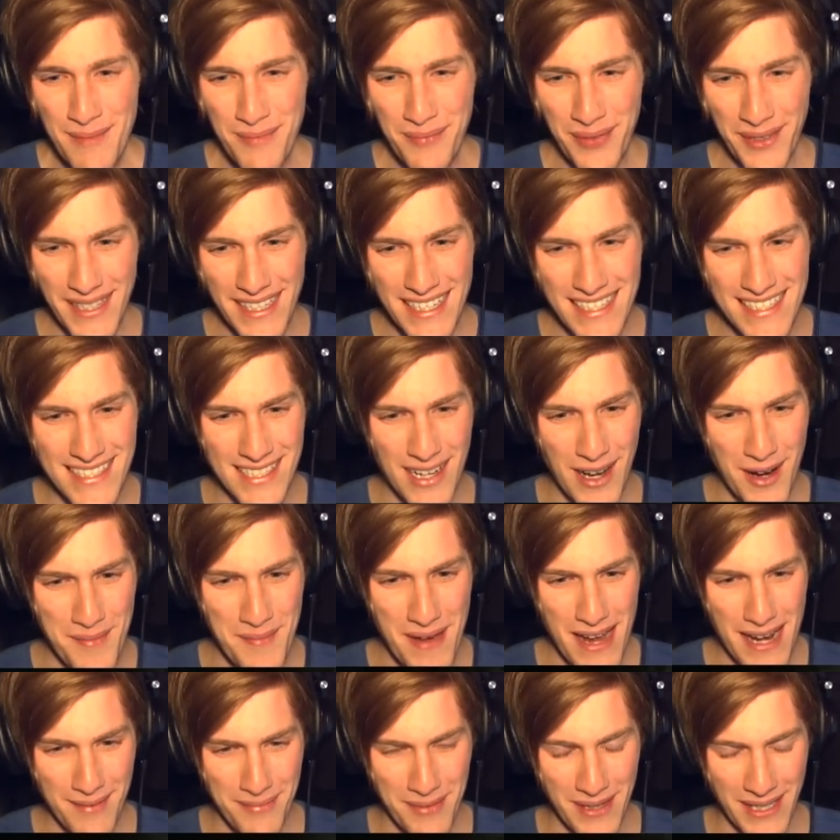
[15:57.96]
Please don't
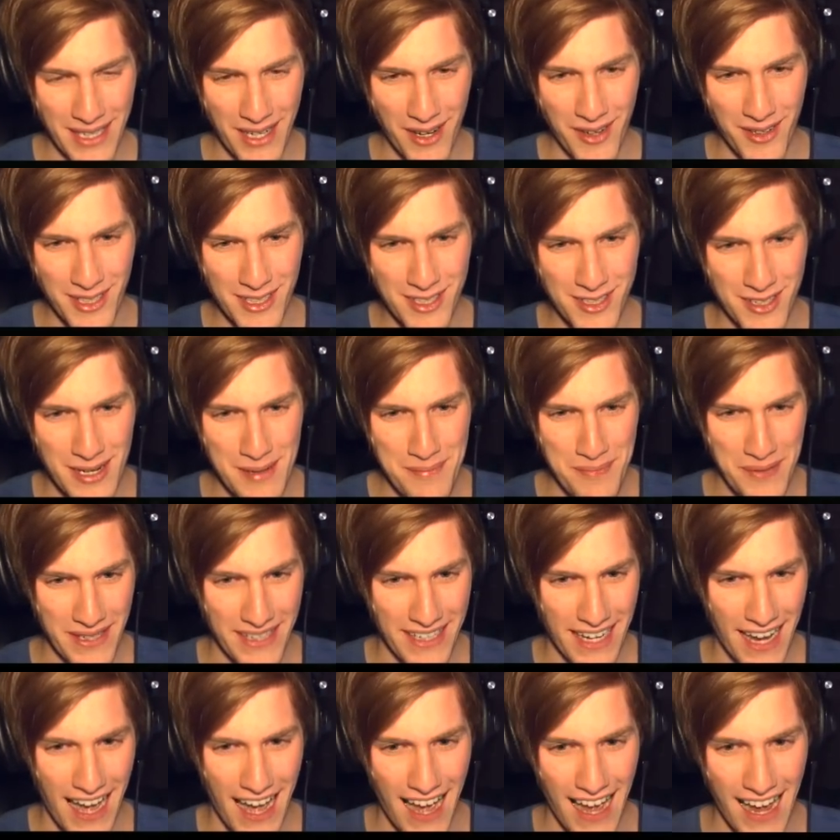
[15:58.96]
make me go the creepy
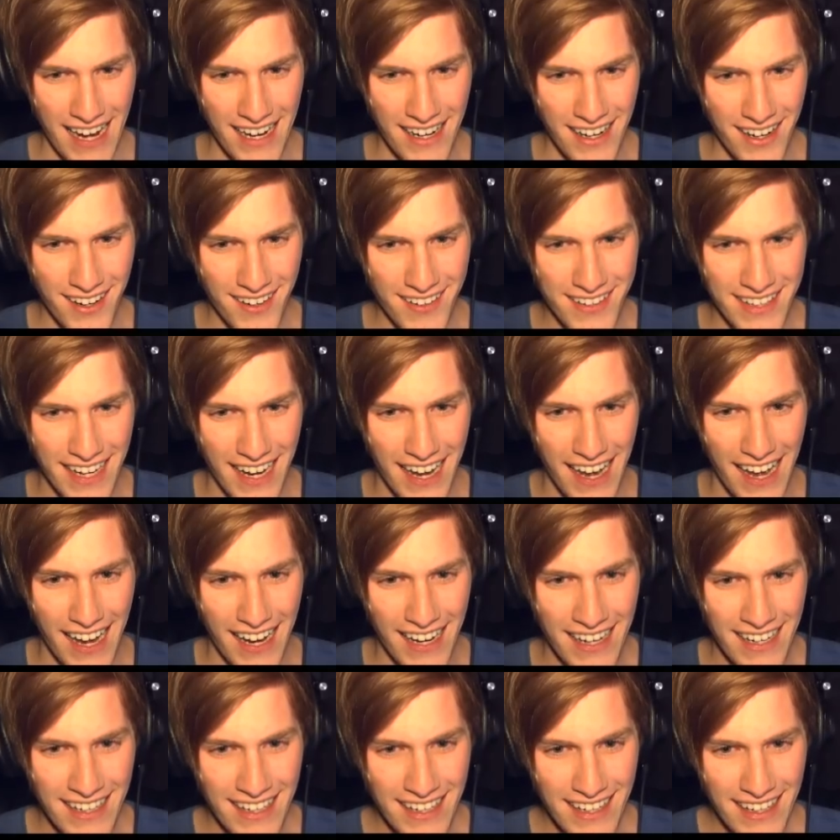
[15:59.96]
guy.
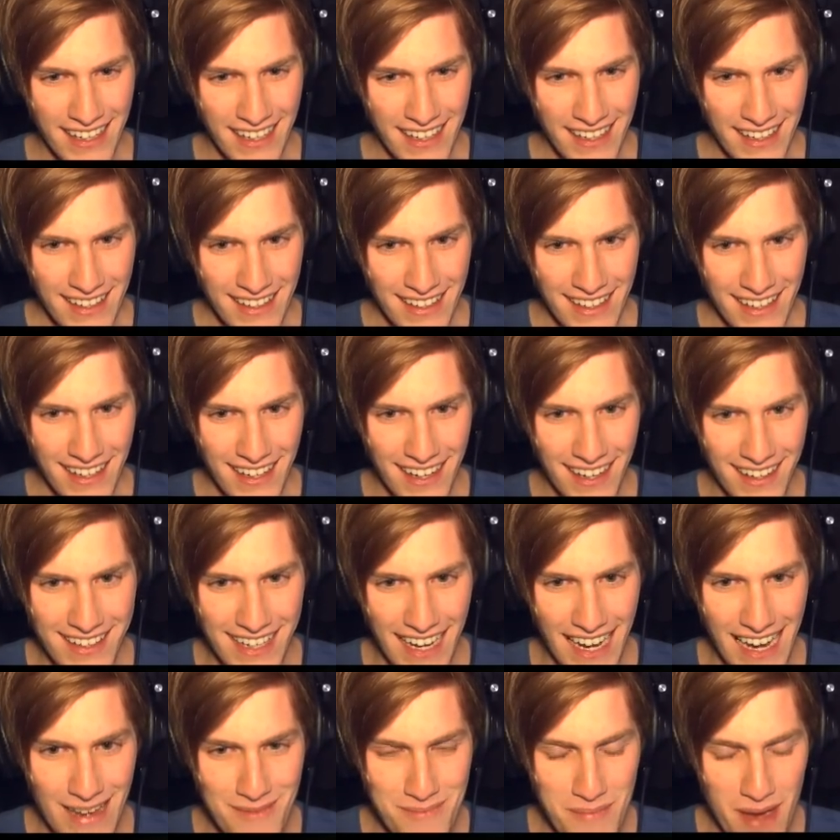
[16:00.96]
Okay.
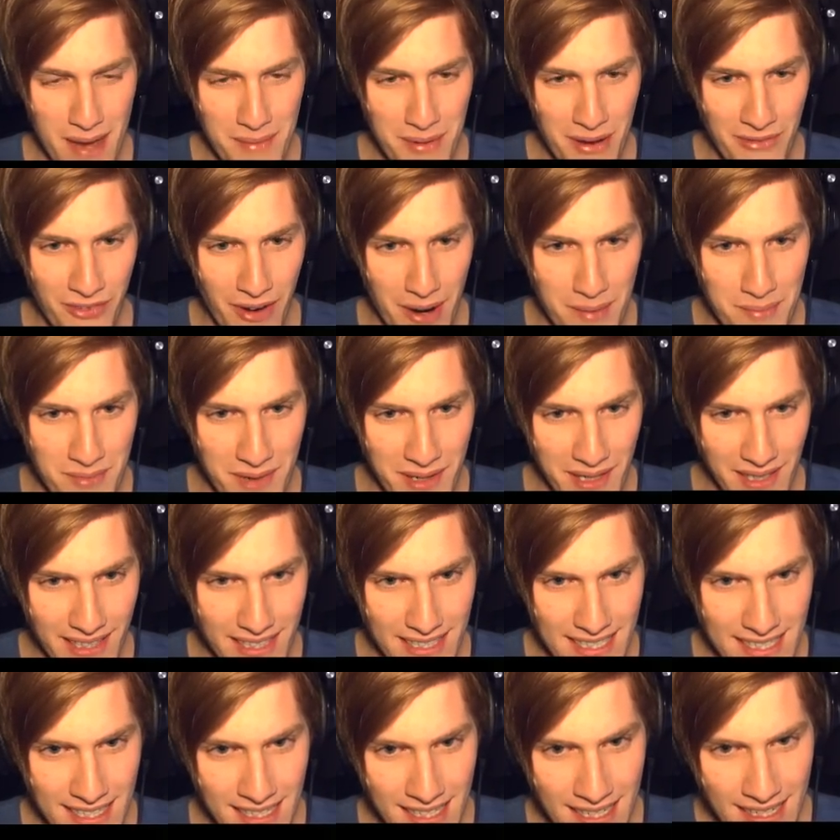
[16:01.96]
Okay, maybe if I'm
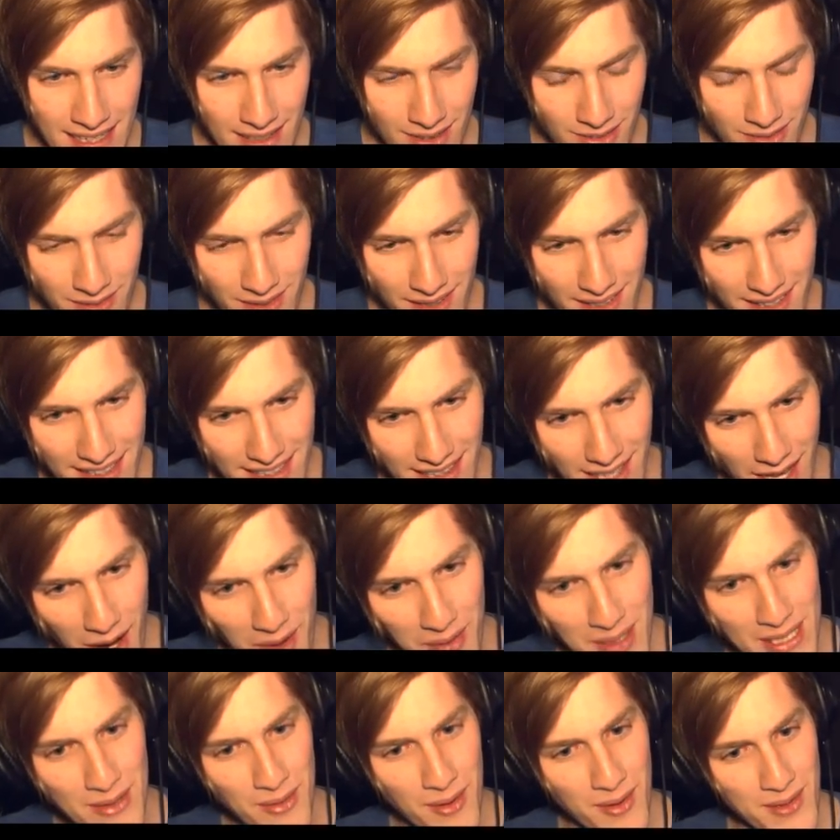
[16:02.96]
really, really
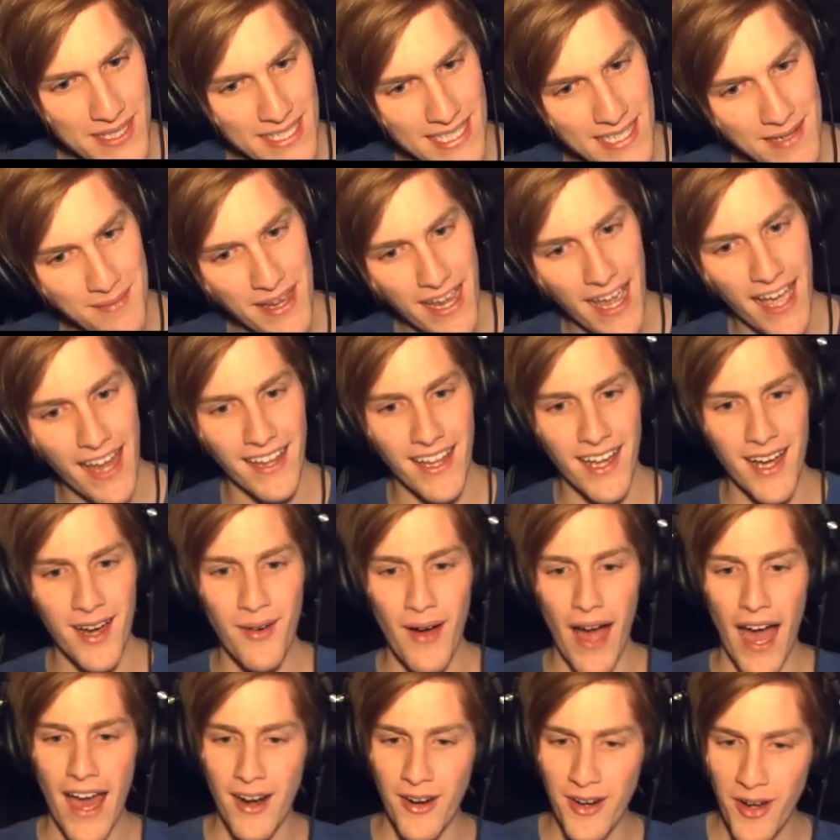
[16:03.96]
low, he won't see me.
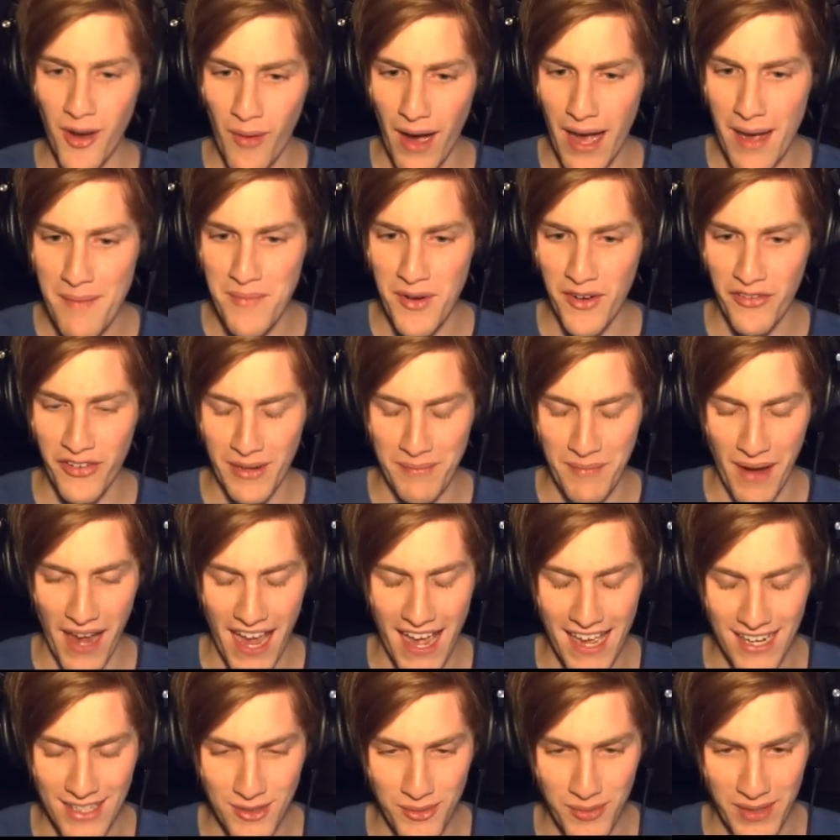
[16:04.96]
Hello? I don't know why I'm moving my
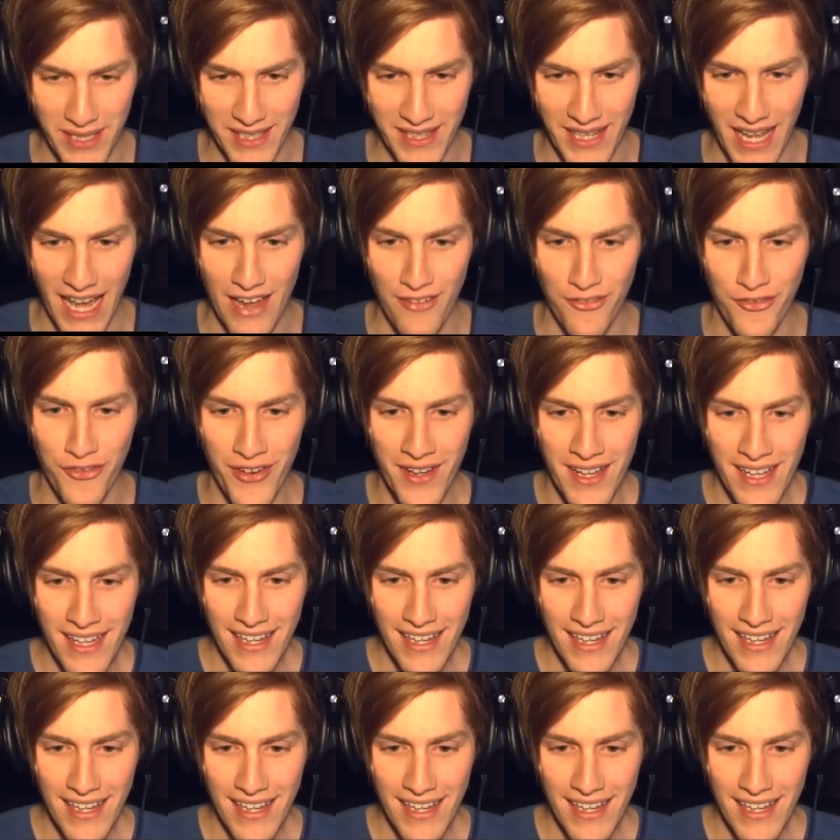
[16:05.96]
head in real life.